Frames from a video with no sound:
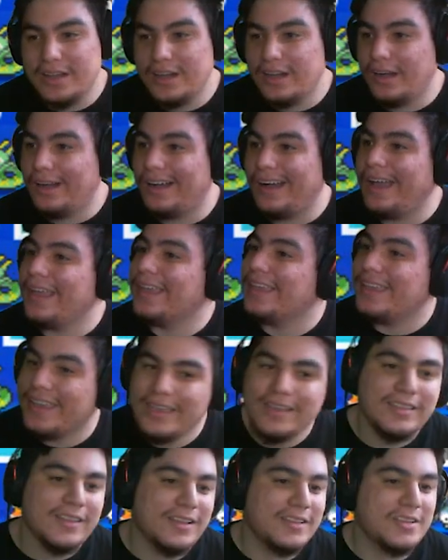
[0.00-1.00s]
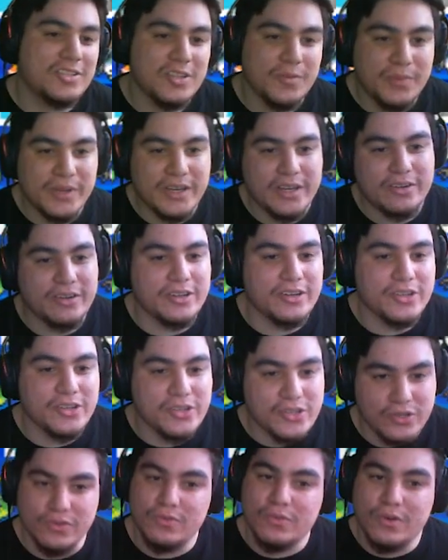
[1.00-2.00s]
Uh, I can't let the Serperior
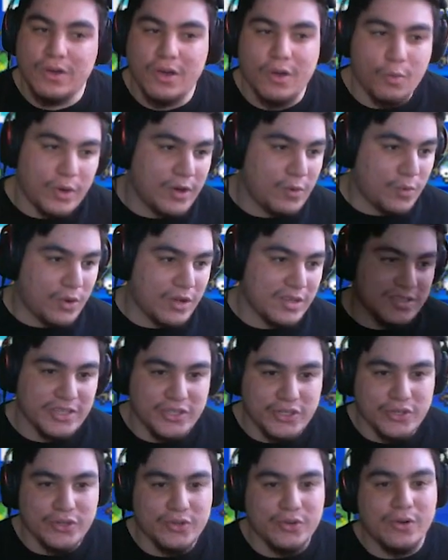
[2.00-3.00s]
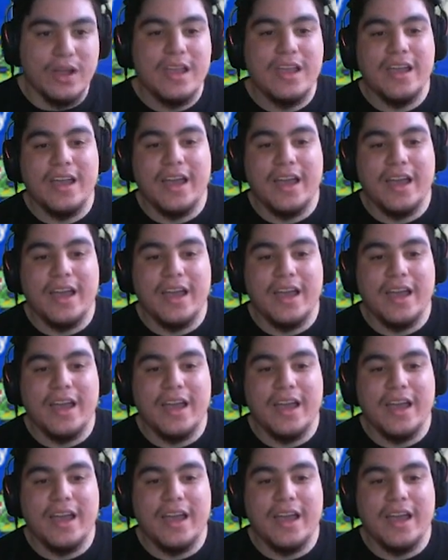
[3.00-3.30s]
do what it wants to do.